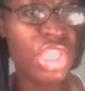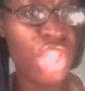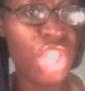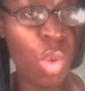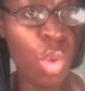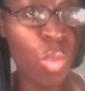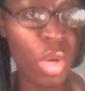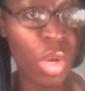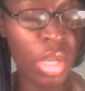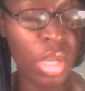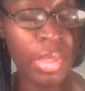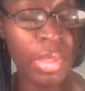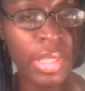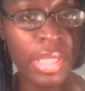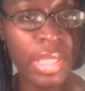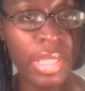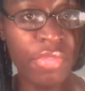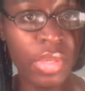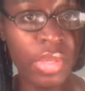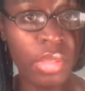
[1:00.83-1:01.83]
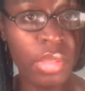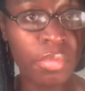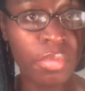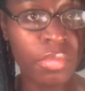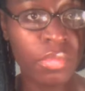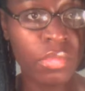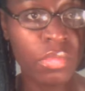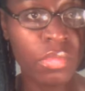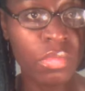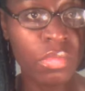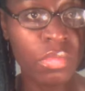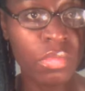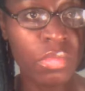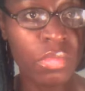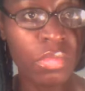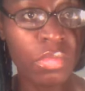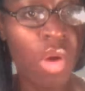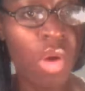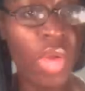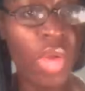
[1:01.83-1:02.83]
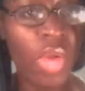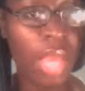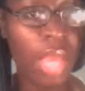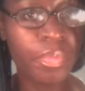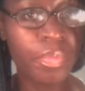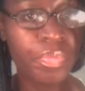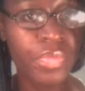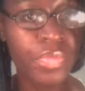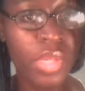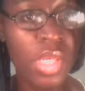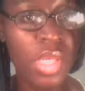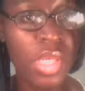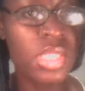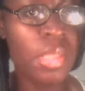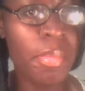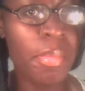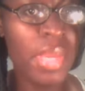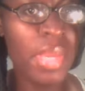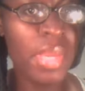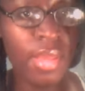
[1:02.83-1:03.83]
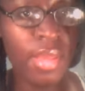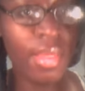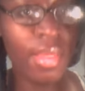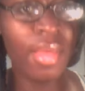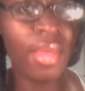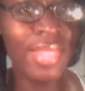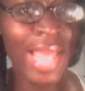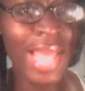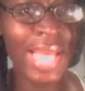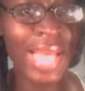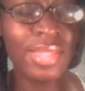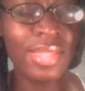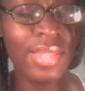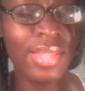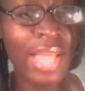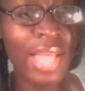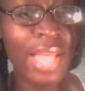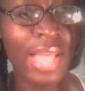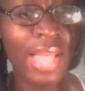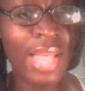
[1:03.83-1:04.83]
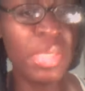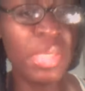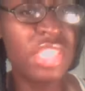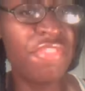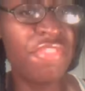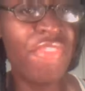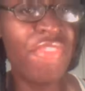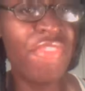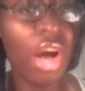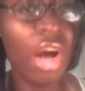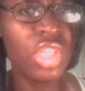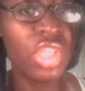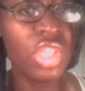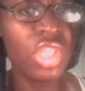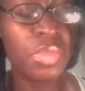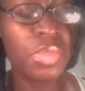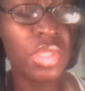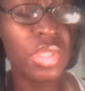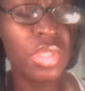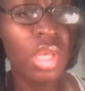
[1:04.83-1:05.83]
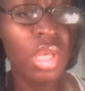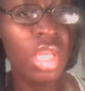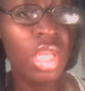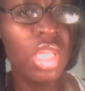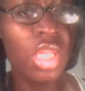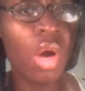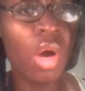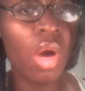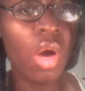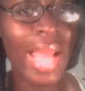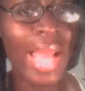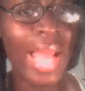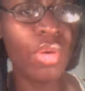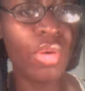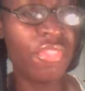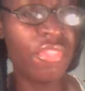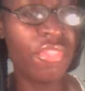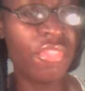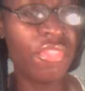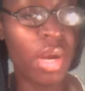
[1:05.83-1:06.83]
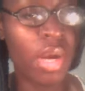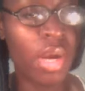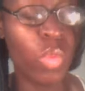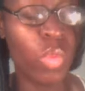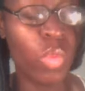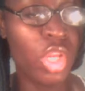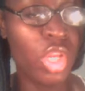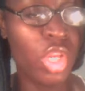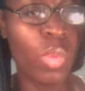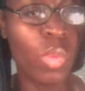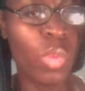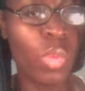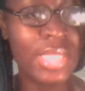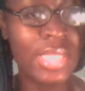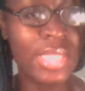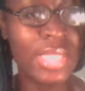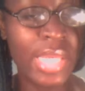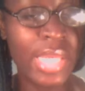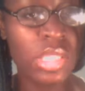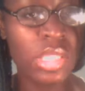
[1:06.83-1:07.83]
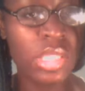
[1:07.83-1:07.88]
don't want to believe it." Okay, to me, that speaks volumes. You know, and I don't give a fuck what no one says.